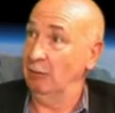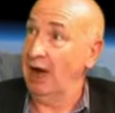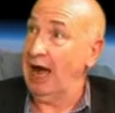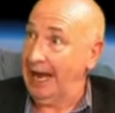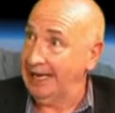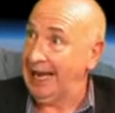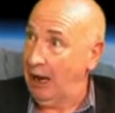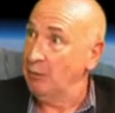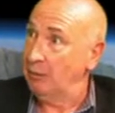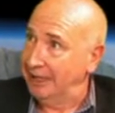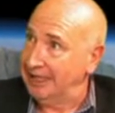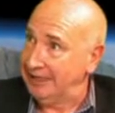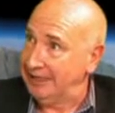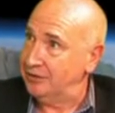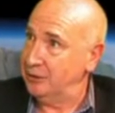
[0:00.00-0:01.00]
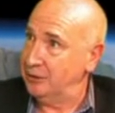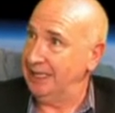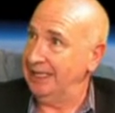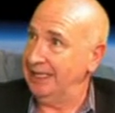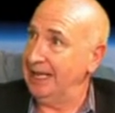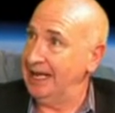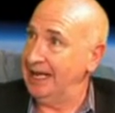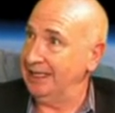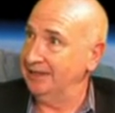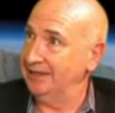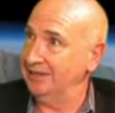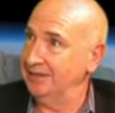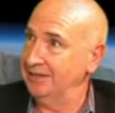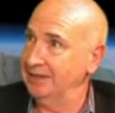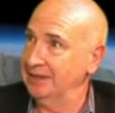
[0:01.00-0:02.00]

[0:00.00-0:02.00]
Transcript: in what I now believe to be a lie.